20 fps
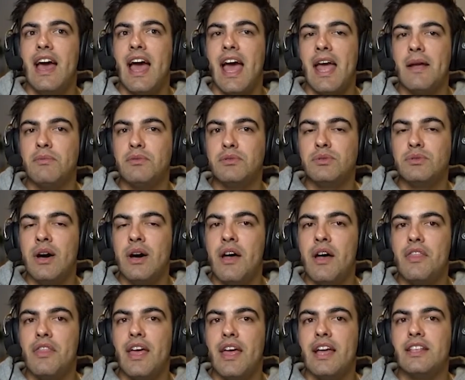April
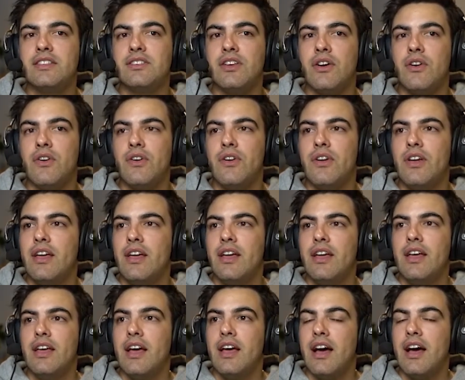12th, and so
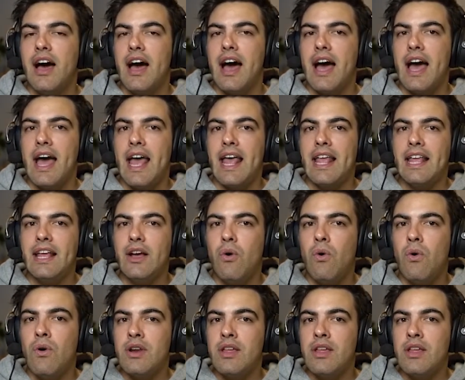I order